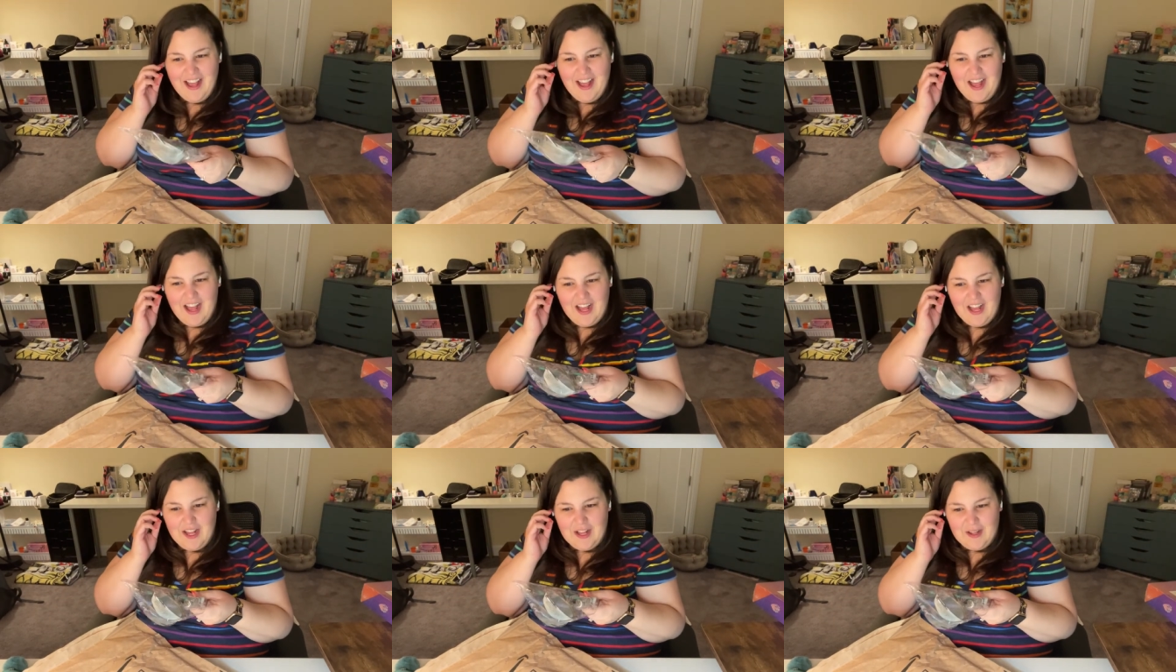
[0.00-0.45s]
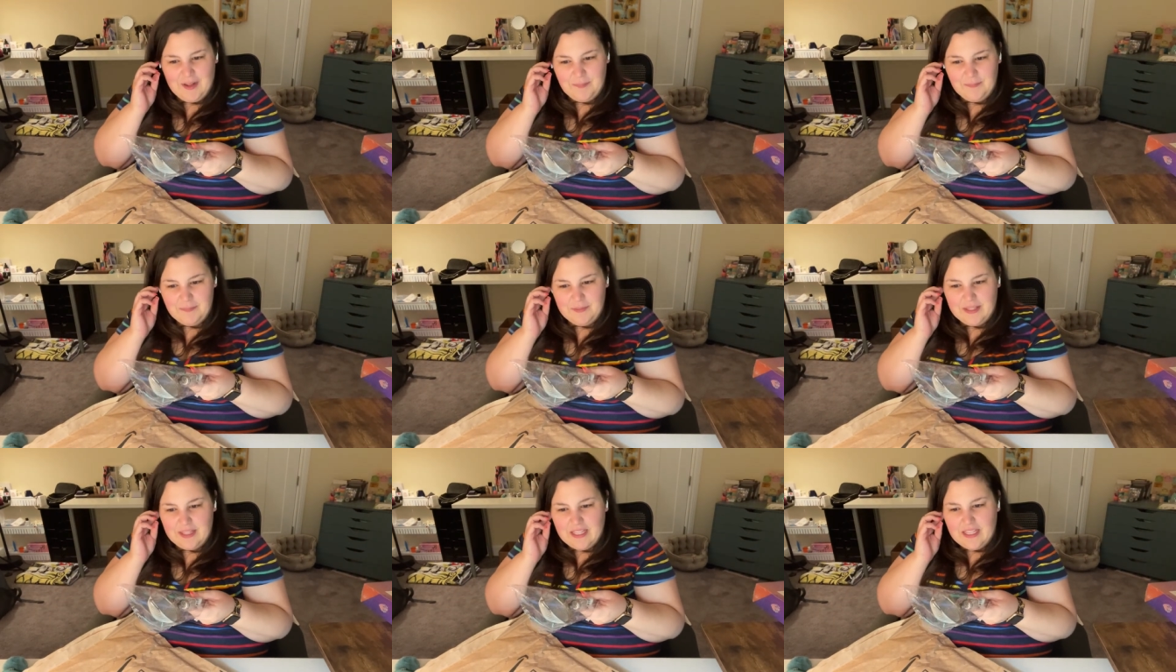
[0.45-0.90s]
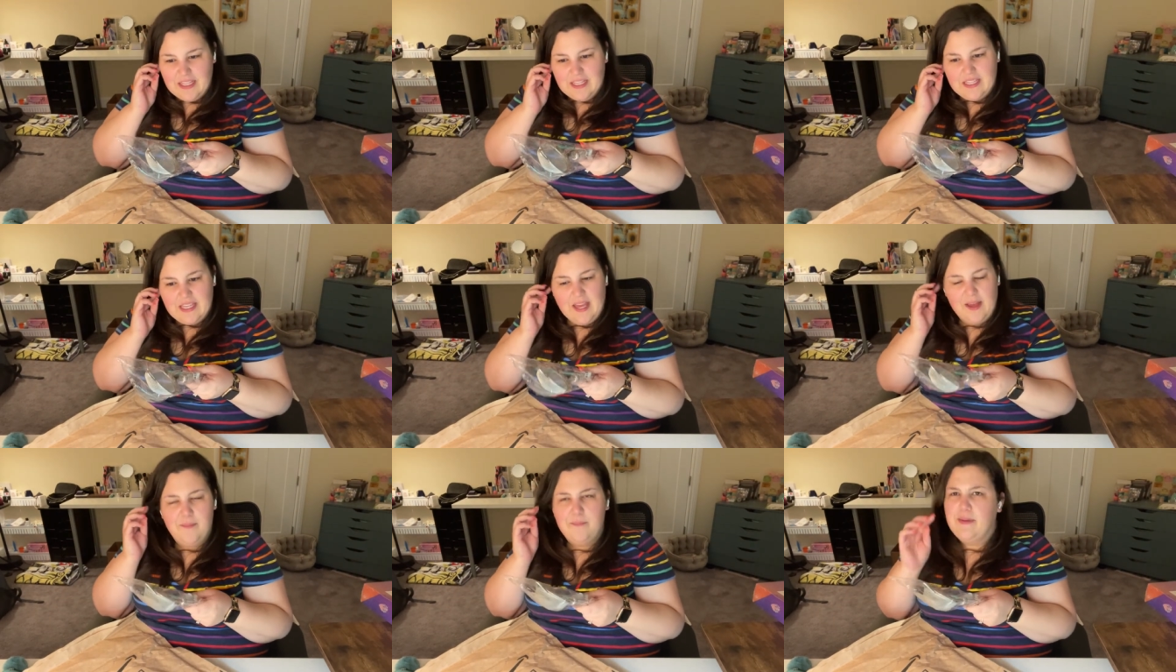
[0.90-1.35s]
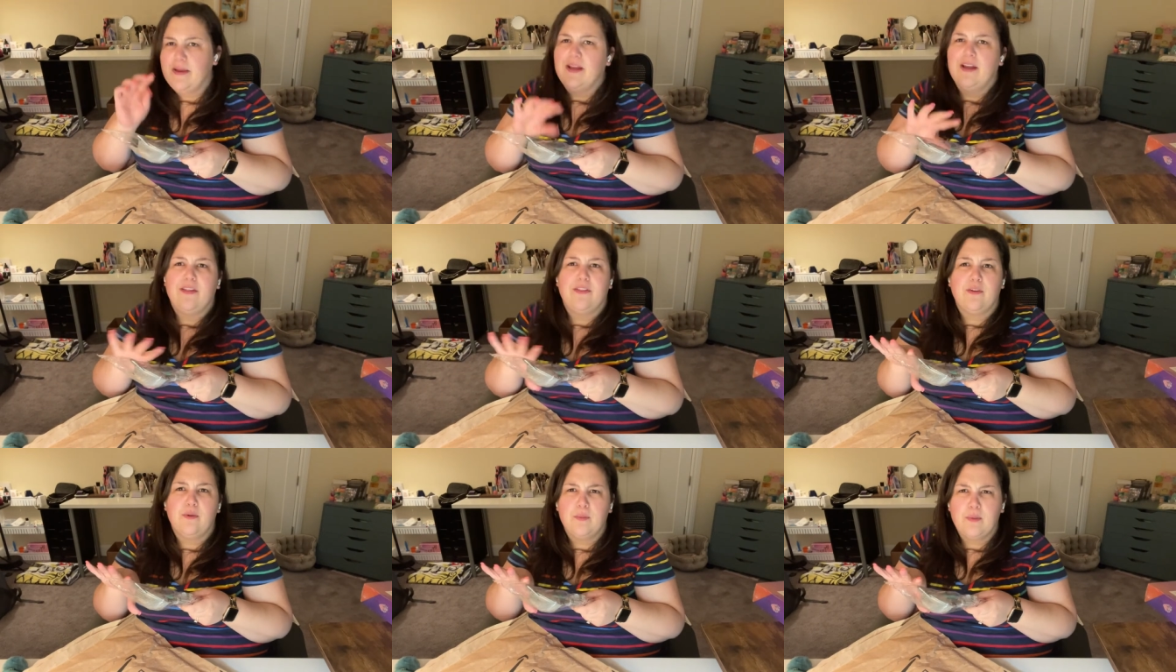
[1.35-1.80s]
Um, yeah, my
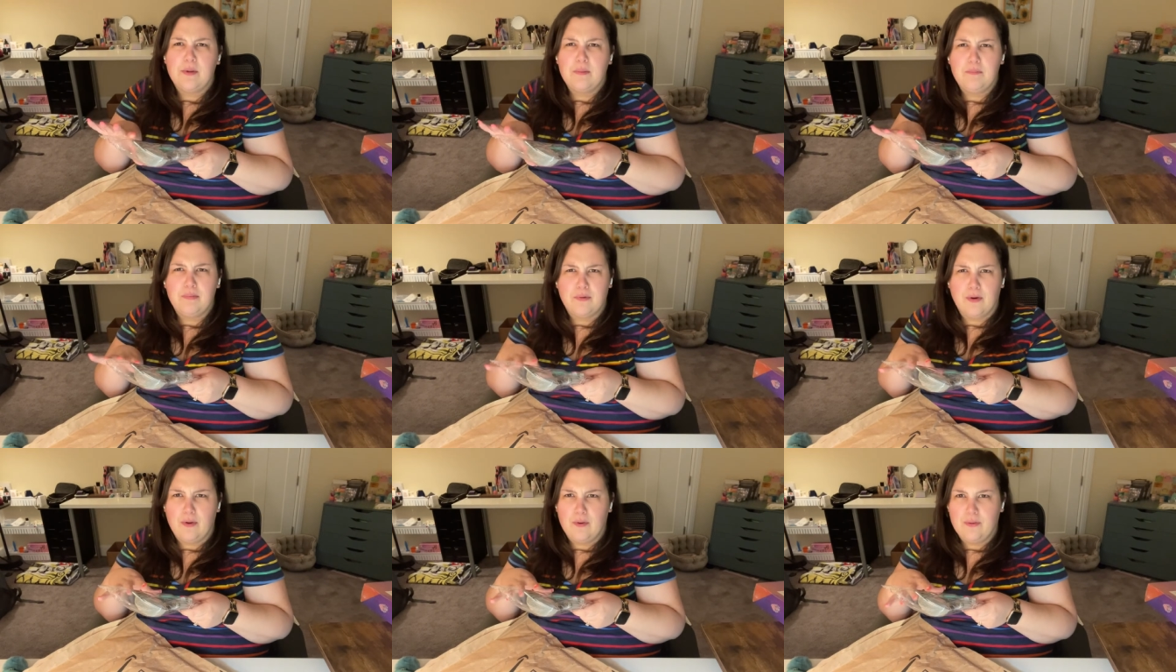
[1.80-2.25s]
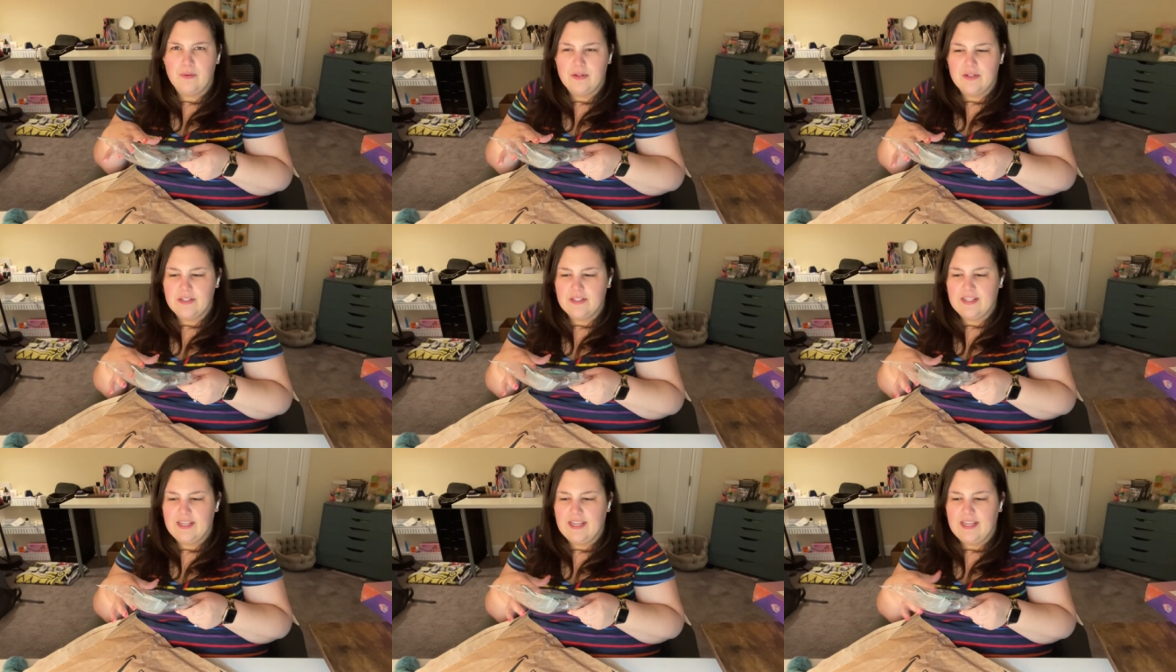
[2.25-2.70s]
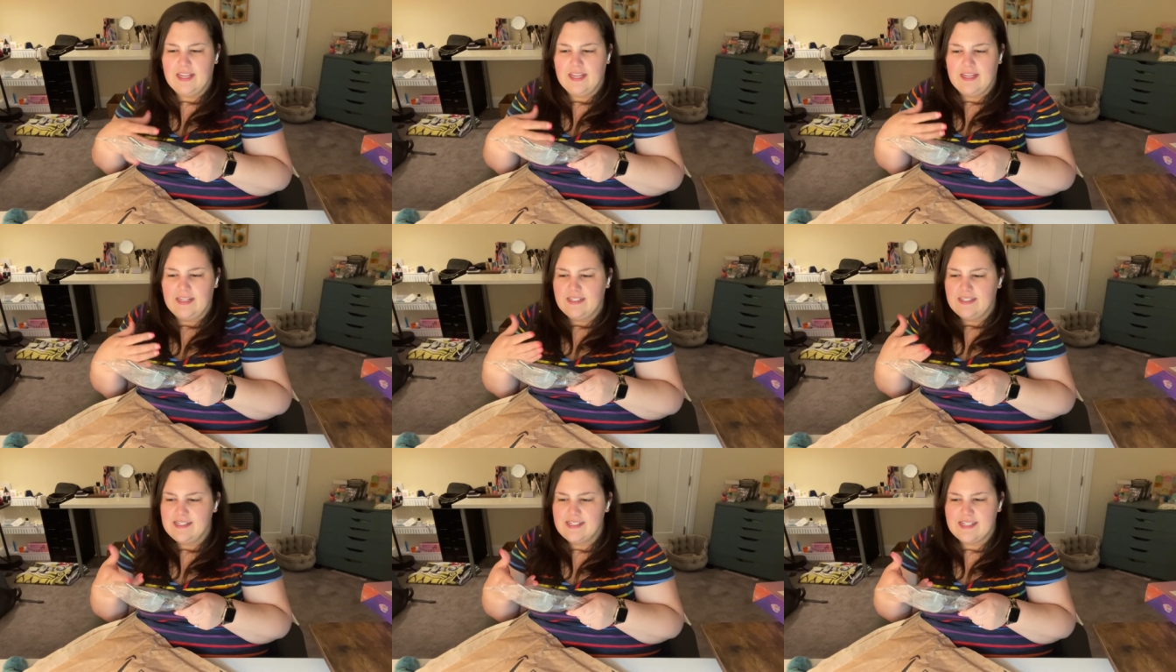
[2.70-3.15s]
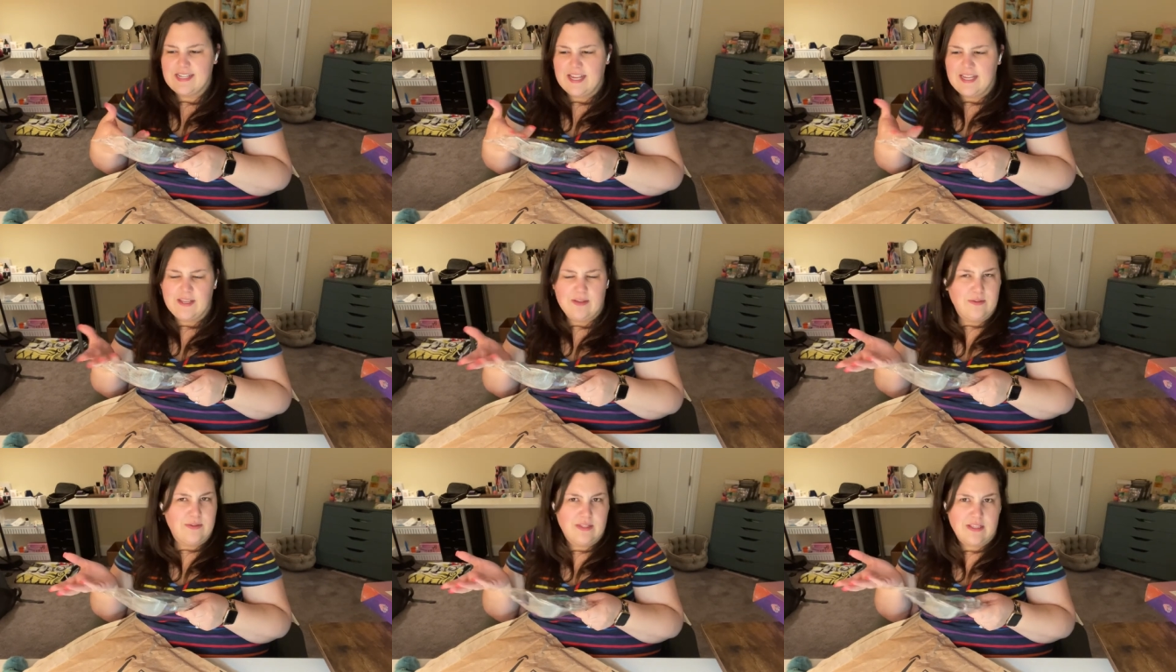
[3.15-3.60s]
other one broke and I
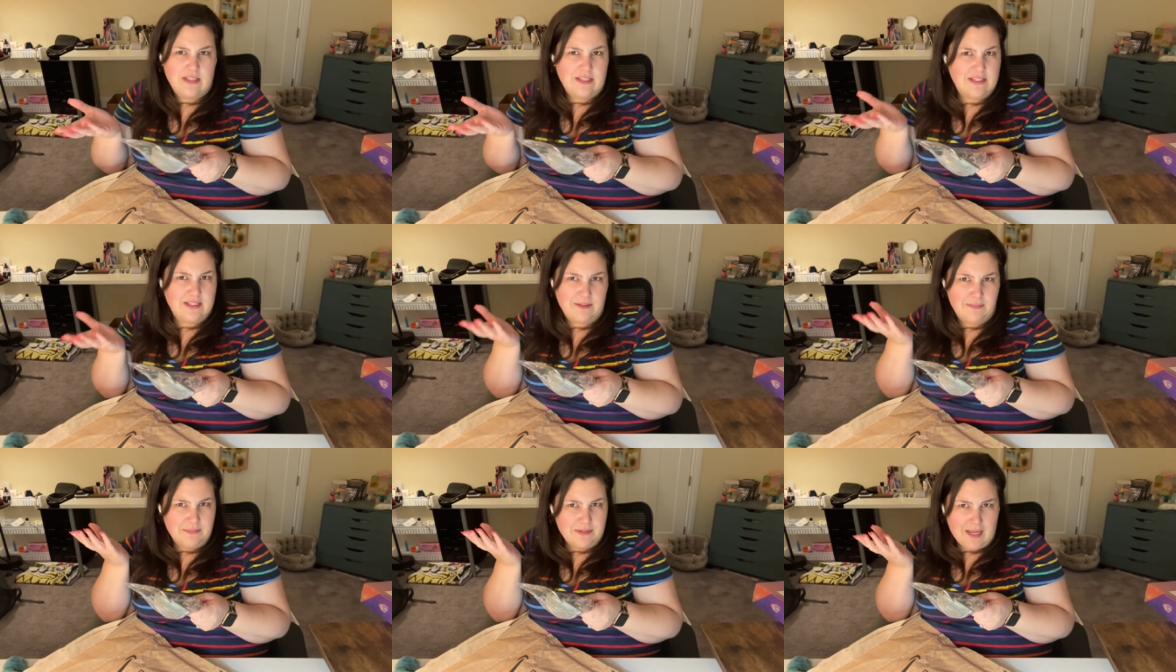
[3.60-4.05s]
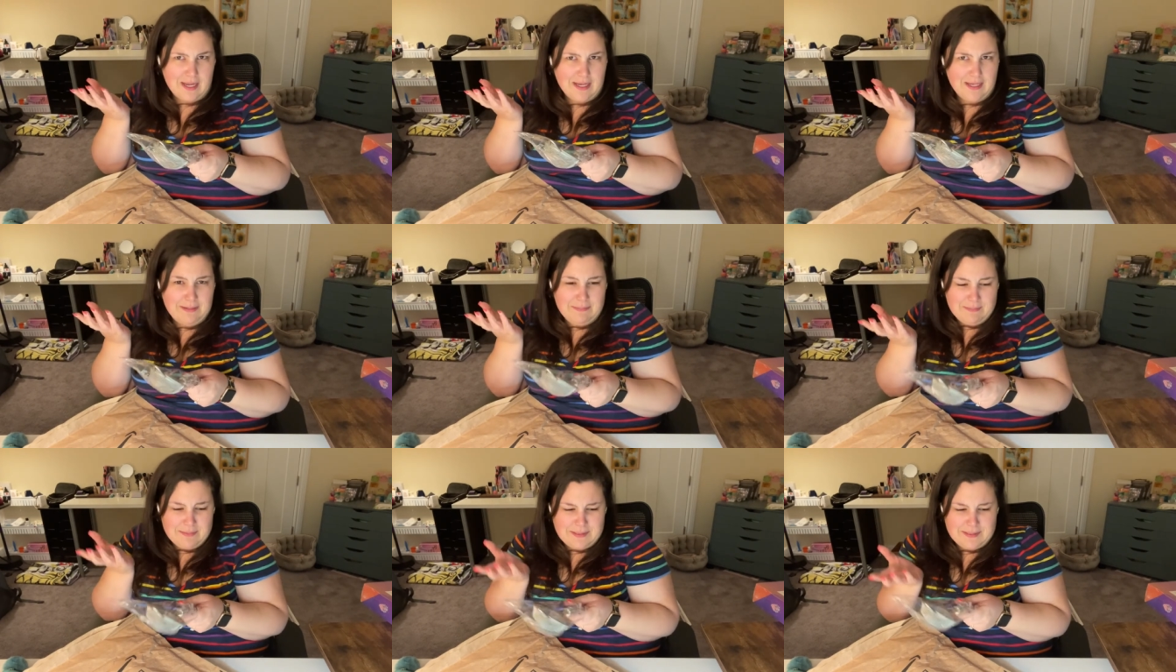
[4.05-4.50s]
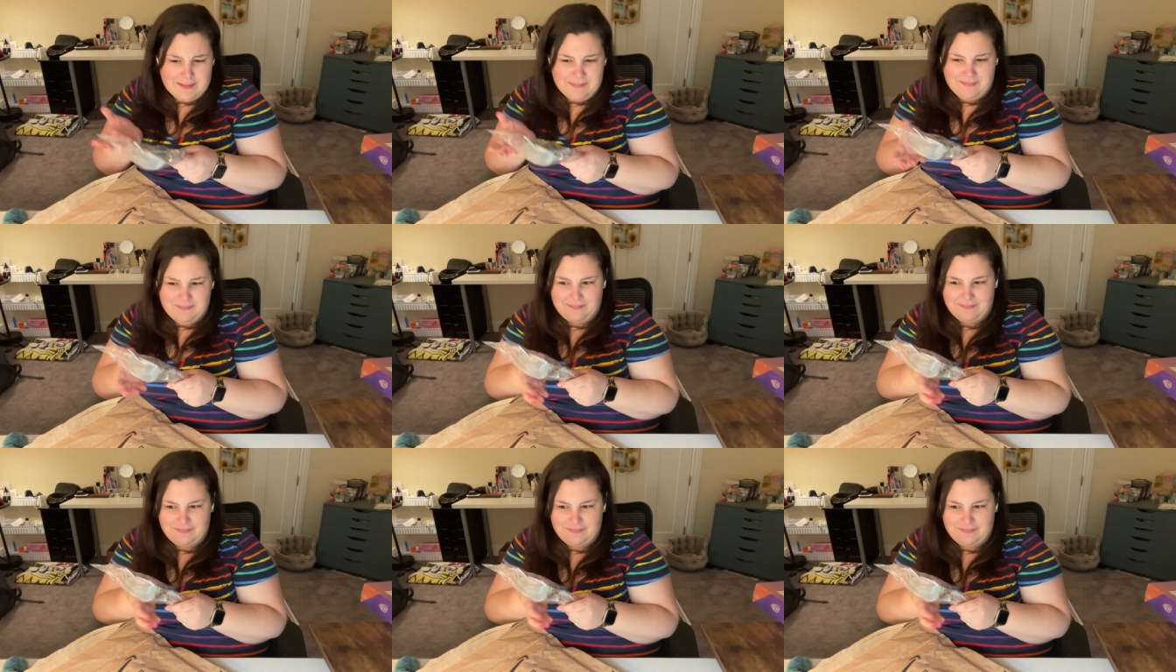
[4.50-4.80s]
use this sometimes.